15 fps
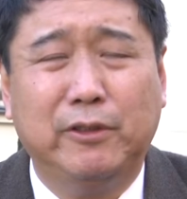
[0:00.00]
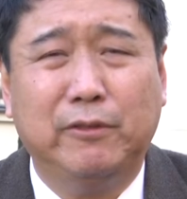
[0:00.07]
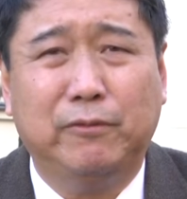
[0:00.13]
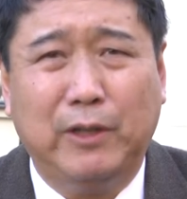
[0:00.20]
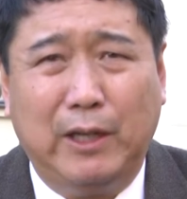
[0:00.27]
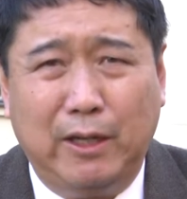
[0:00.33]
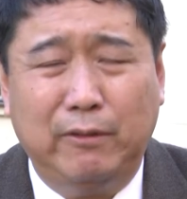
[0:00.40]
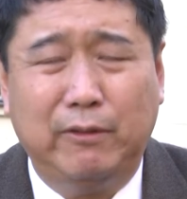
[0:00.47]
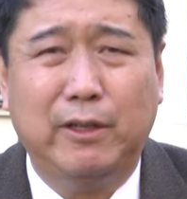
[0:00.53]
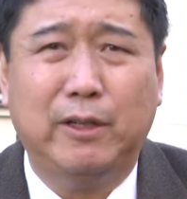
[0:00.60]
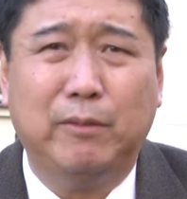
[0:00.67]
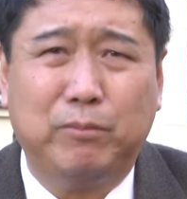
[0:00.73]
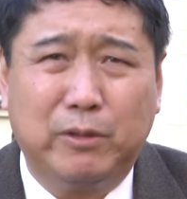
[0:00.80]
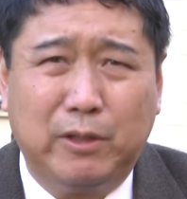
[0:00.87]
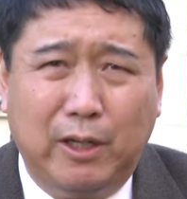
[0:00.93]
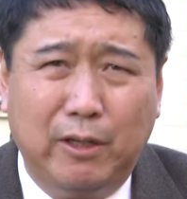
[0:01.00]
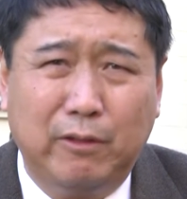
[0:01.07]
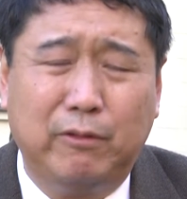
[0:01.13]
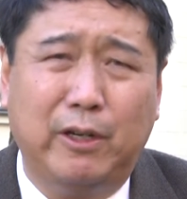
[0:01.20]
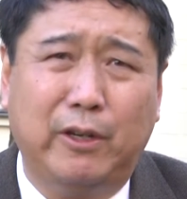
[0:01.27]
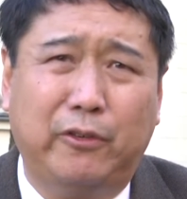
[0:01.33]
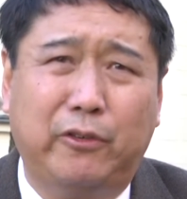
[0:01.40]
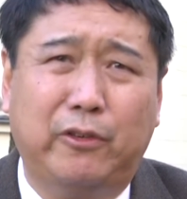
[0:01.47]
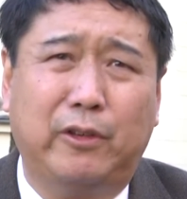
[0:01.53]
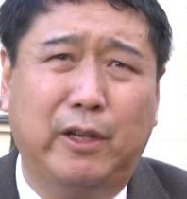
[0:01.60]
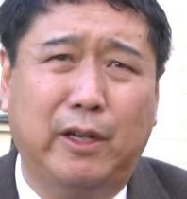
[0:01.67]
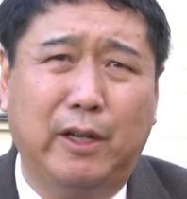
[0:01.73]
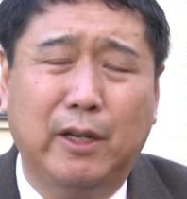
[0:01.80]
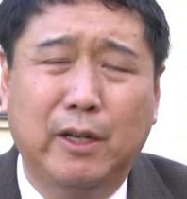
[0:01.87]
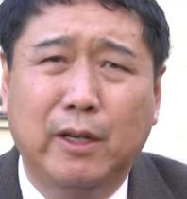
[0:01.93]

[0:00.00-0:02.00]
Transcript: following the progress that